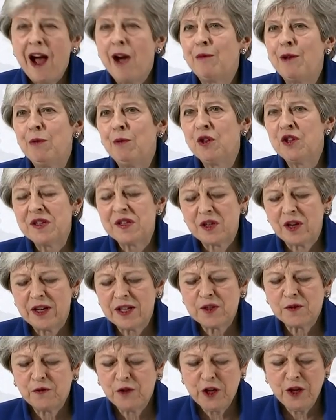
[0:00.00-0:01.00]
And we will
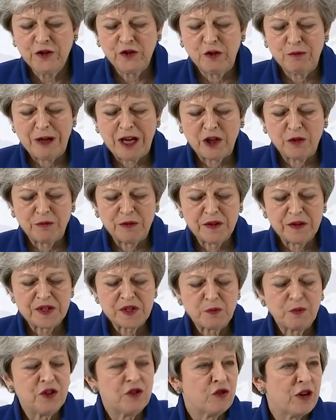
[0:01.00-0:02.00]
discuss further amendments